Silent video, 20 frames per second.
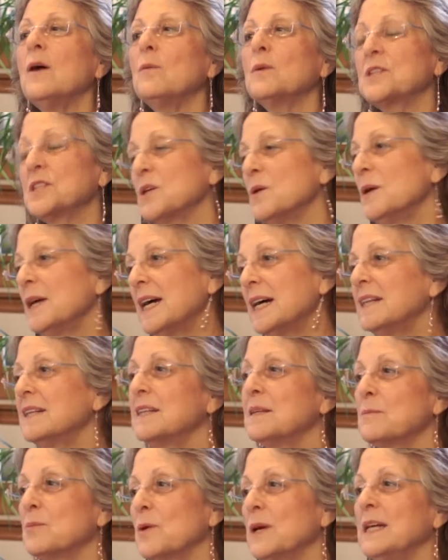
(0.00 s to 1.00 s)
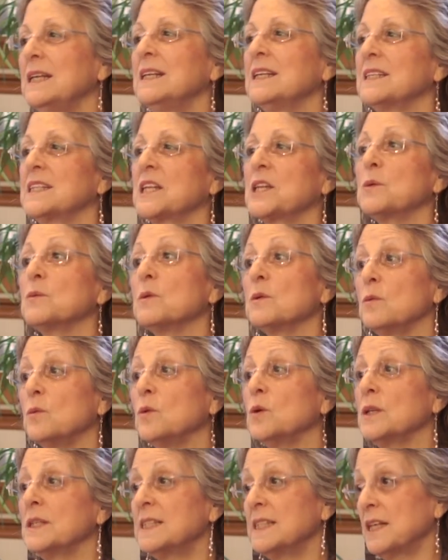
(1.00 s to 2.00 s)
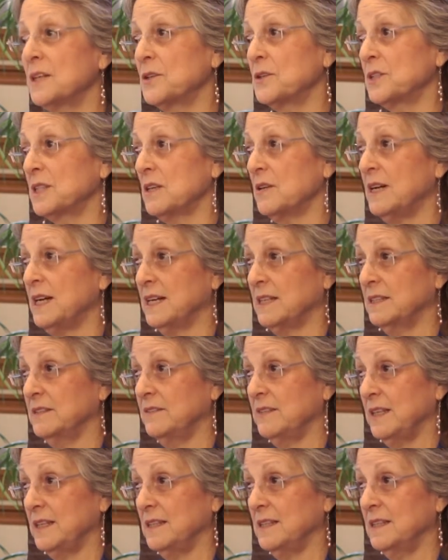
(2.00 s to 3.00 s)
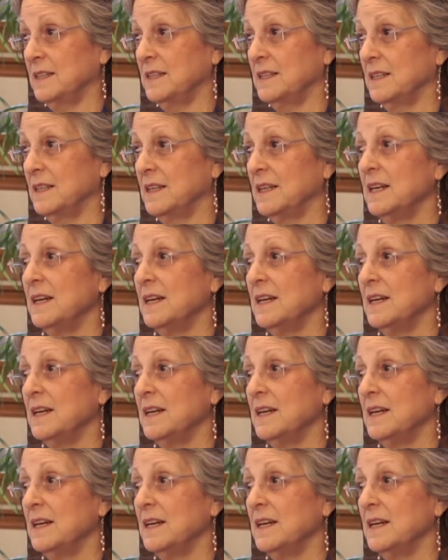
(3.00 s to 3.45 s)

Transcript: What's going on in the brain is that the reward centers are activated.